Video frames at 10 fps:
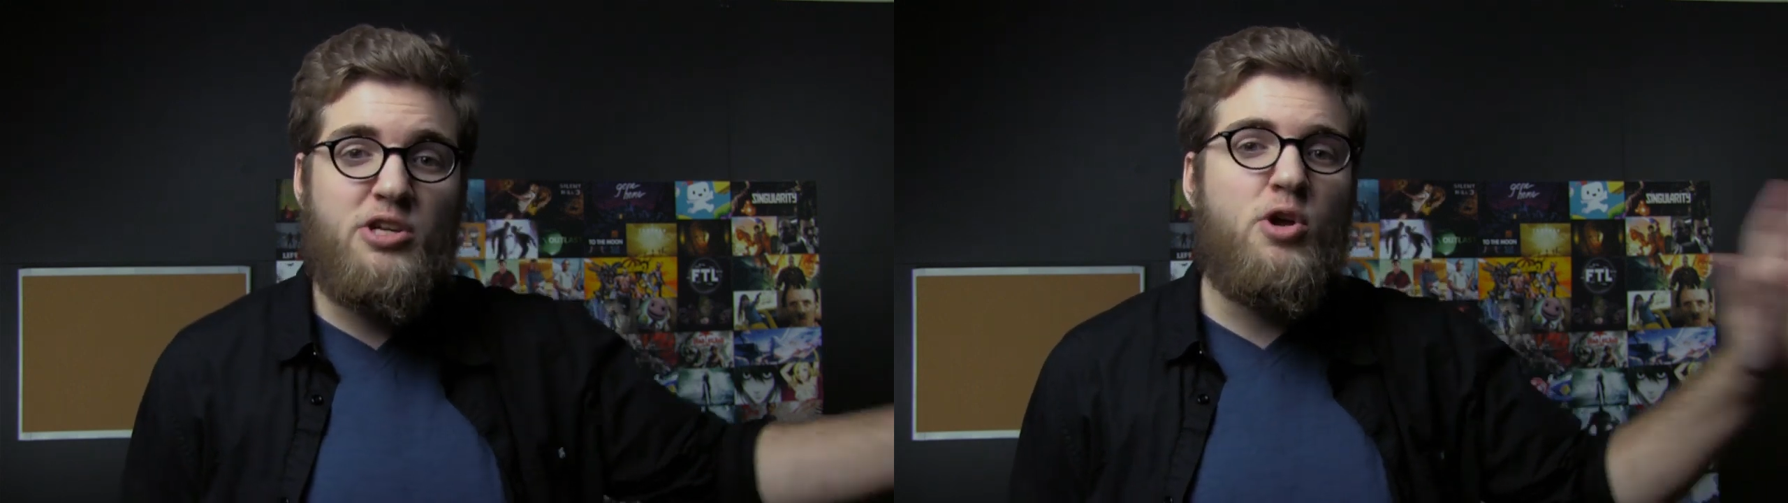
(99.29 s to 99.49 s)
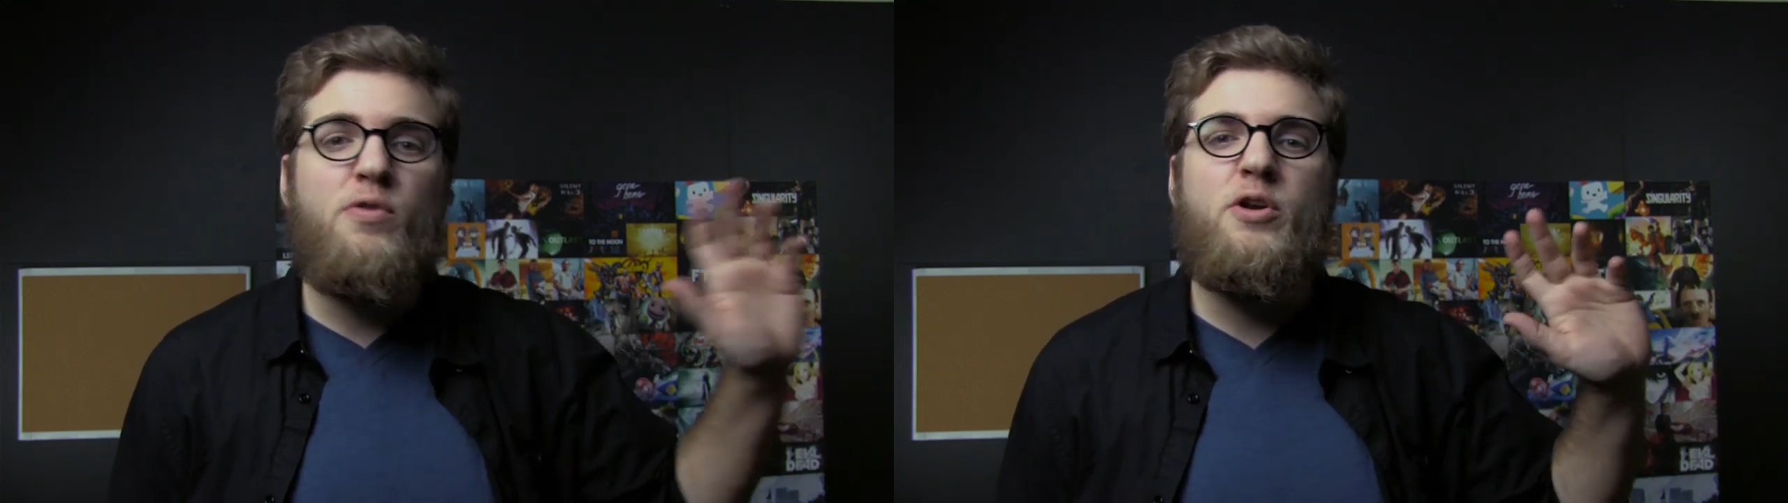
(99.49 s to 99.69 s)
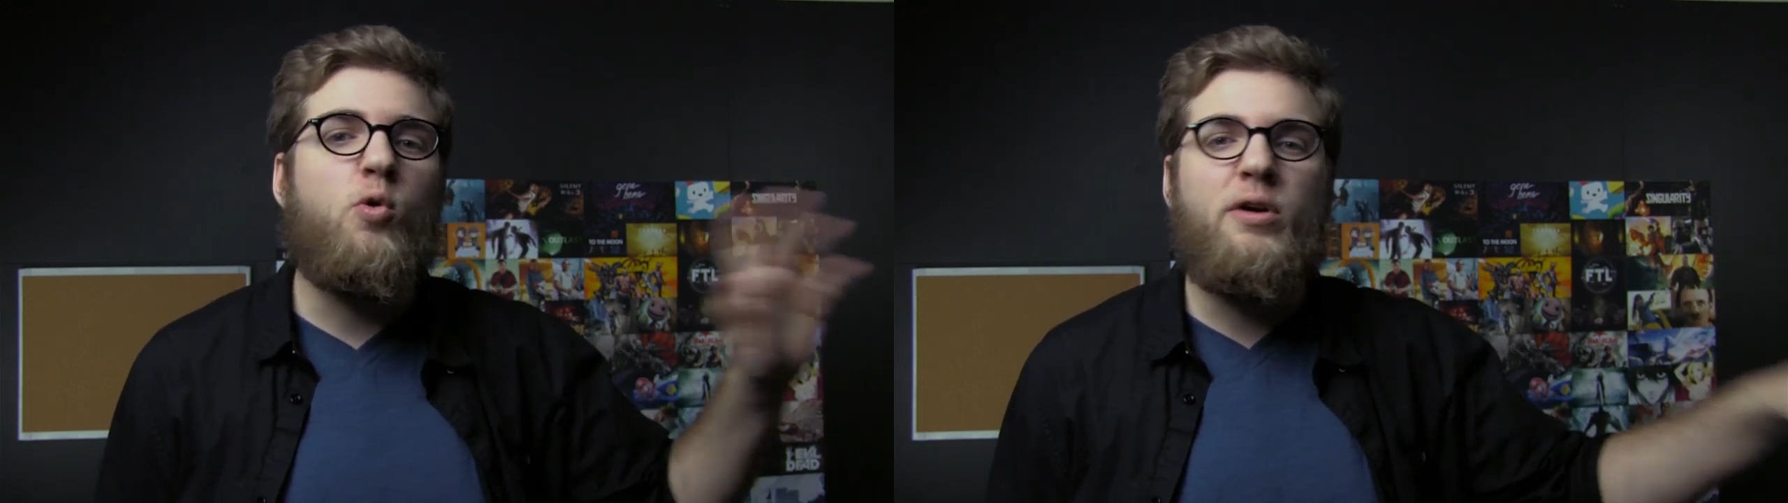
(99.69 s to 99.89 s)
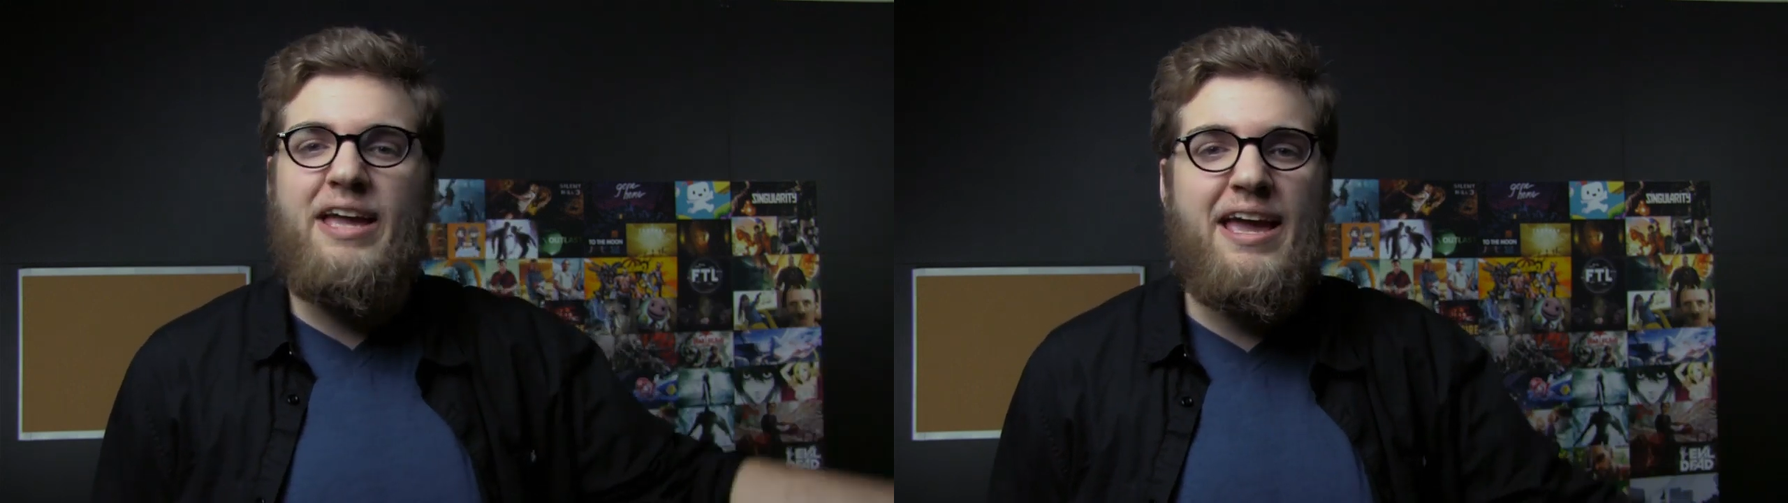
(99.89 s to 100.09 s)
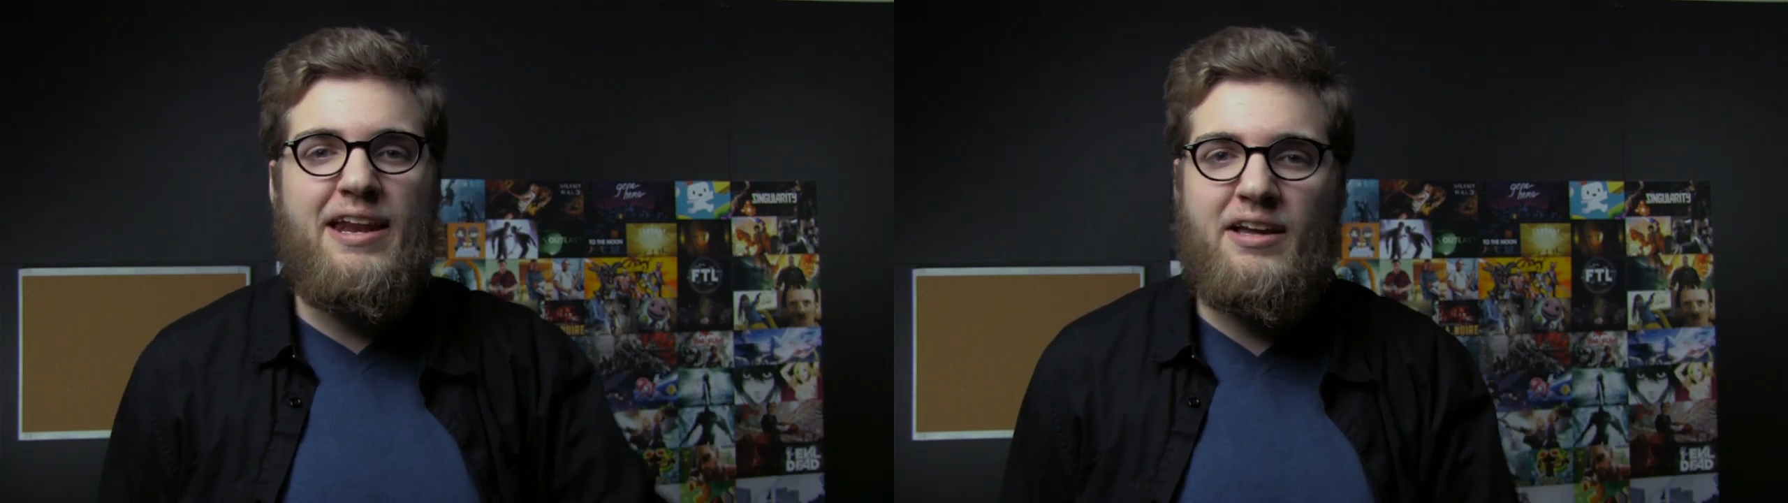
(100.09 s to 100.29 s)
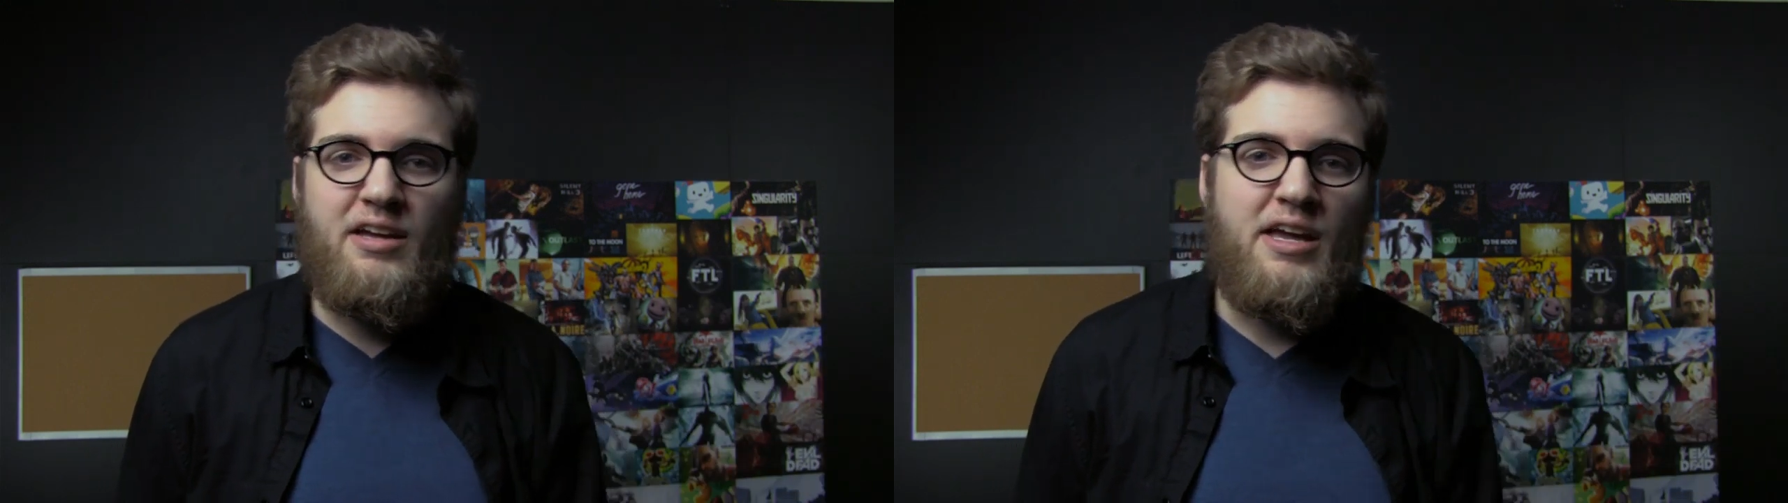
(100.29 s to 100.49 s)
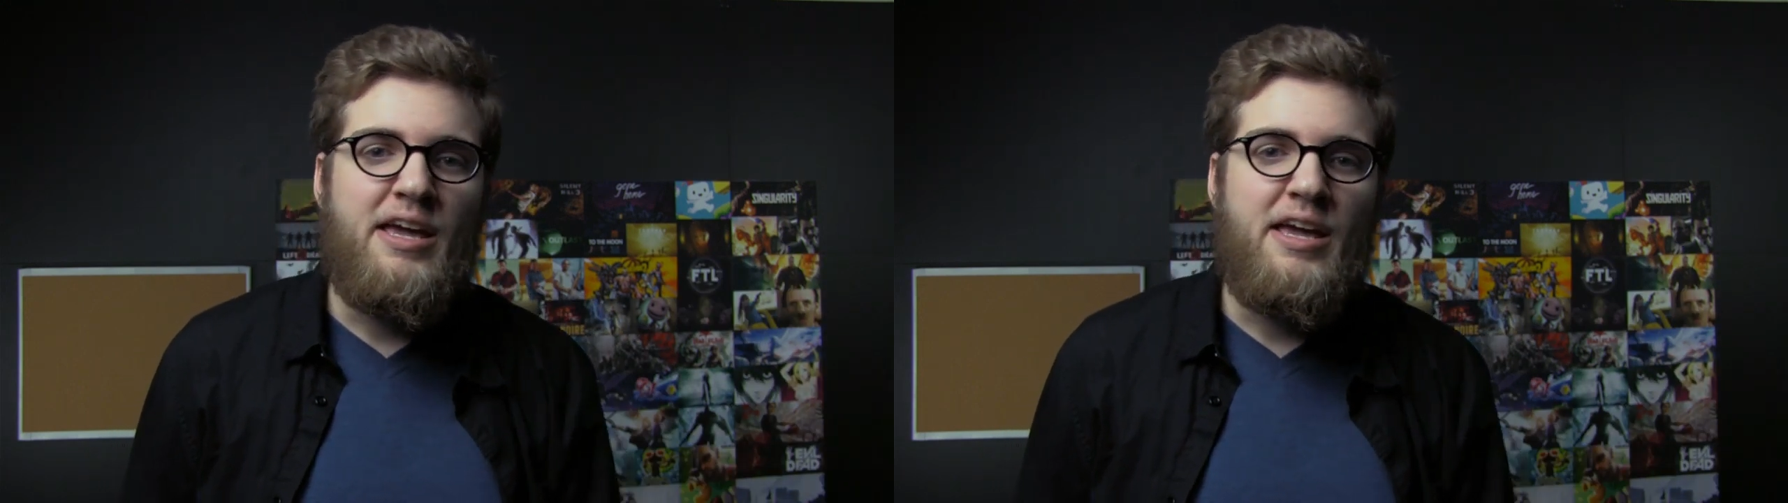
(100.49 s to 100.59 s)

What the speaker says: you know that organic